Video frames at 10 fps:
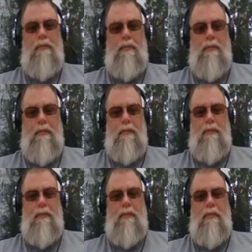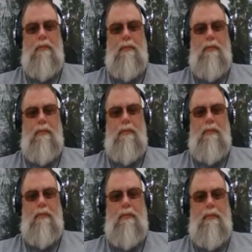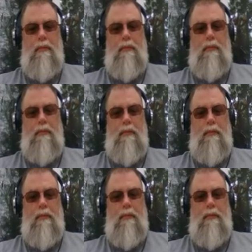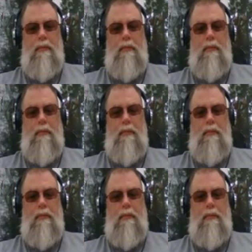(not speaking)